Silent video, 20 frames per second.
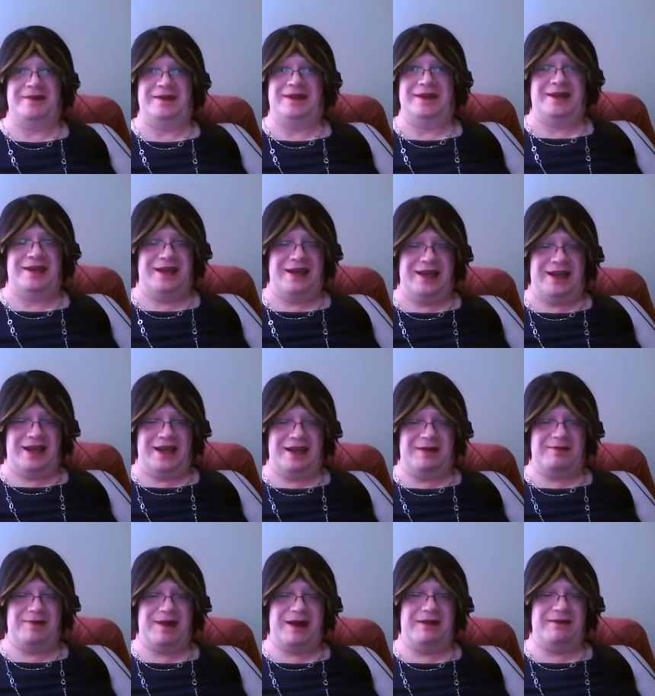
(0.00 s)
I probably
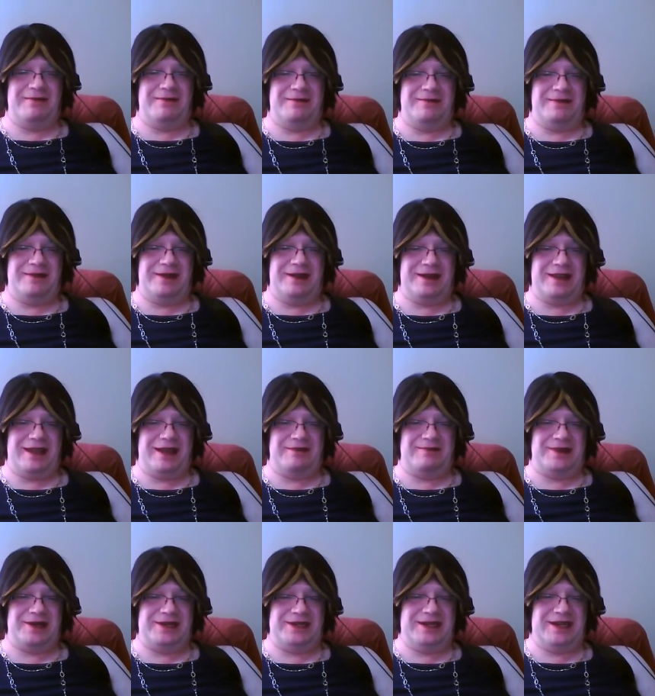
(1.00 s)
won't look that much
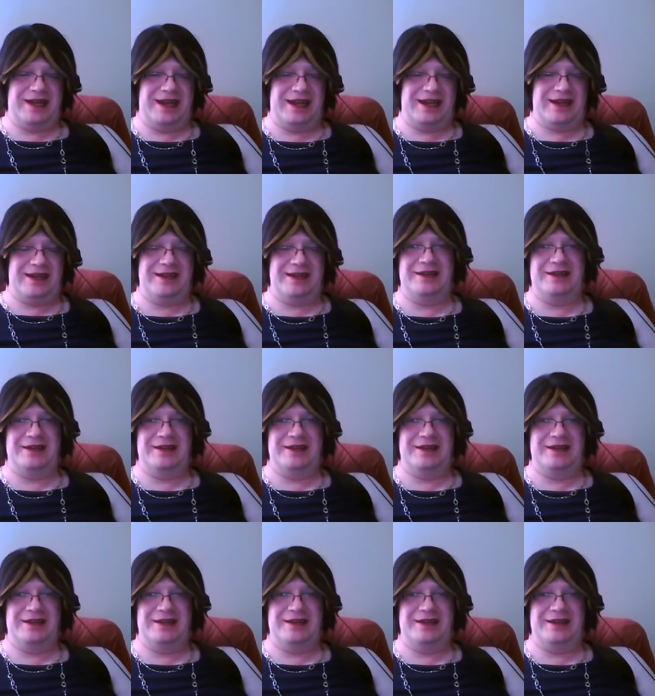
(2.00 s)
like my